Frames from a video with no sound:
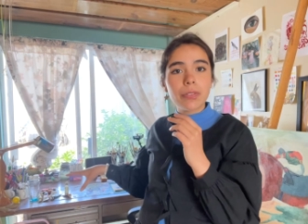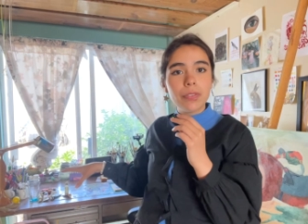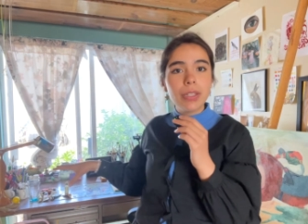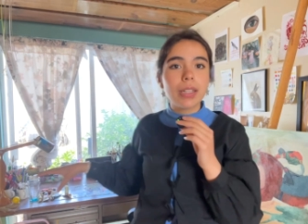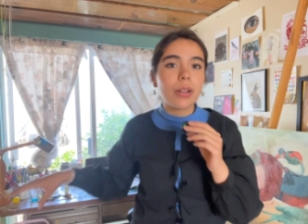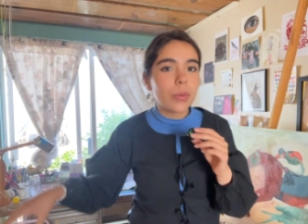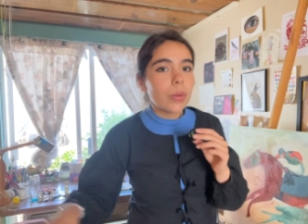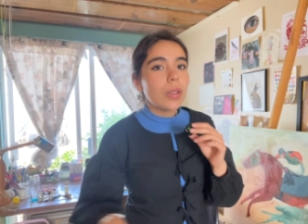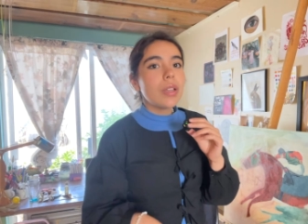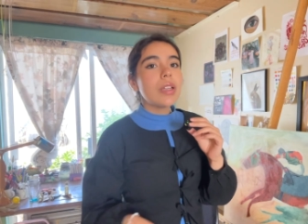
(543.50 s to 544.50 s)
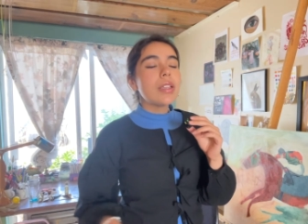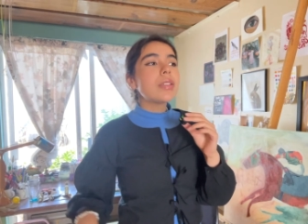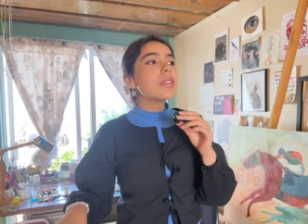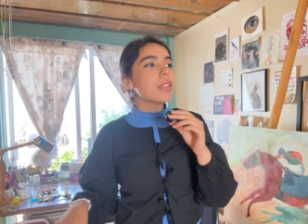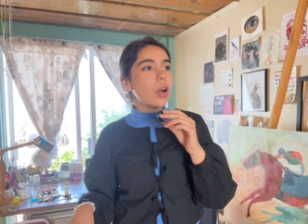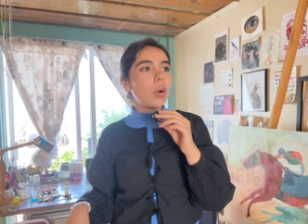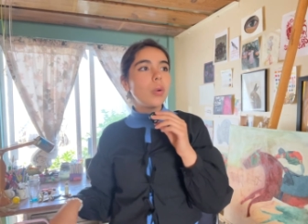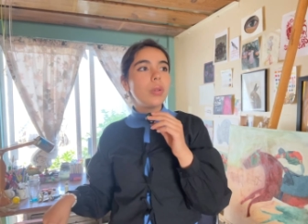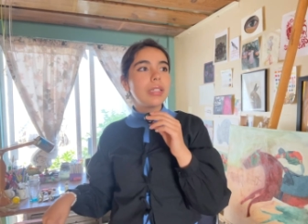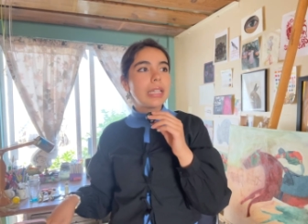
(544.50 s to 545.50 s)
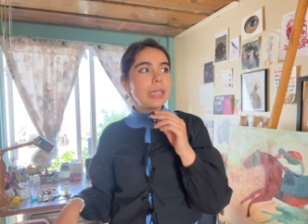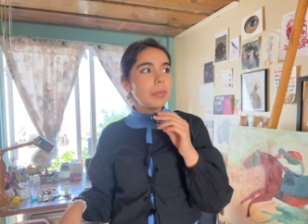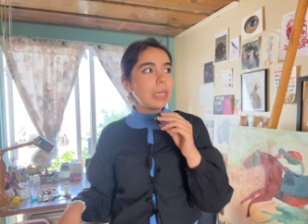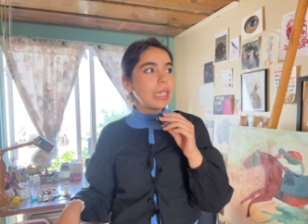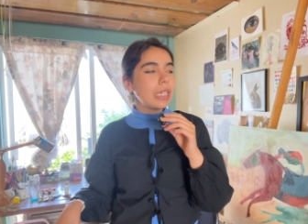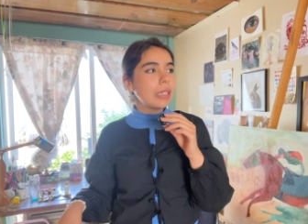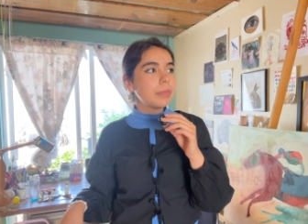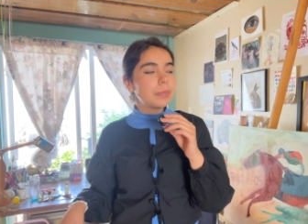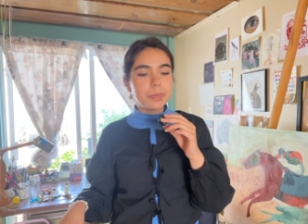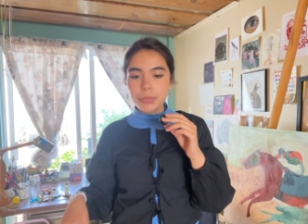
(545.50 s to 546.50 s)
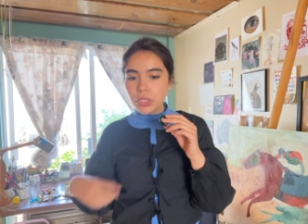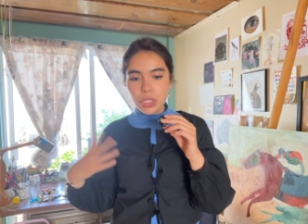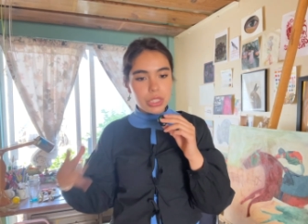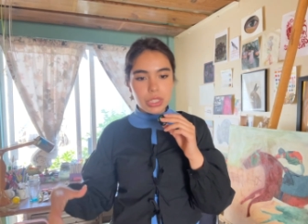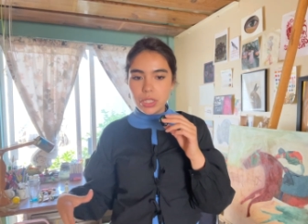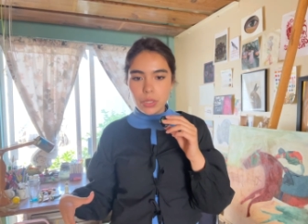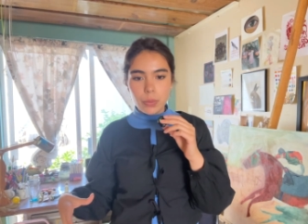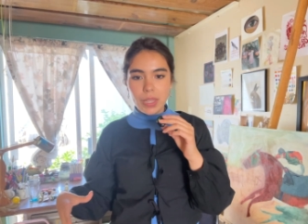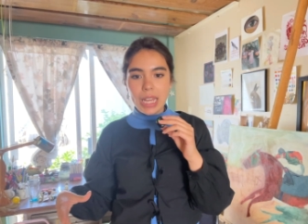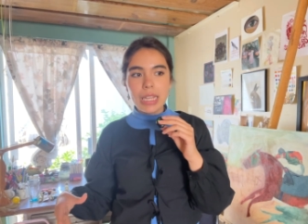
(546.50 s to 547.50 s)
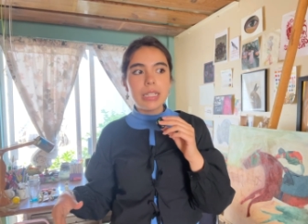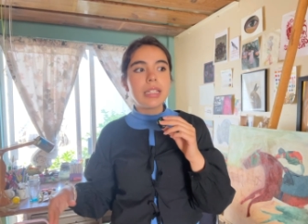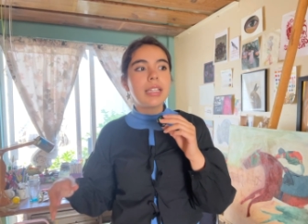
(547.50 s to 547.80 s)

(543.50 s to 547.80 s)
a video, so let me continue with that.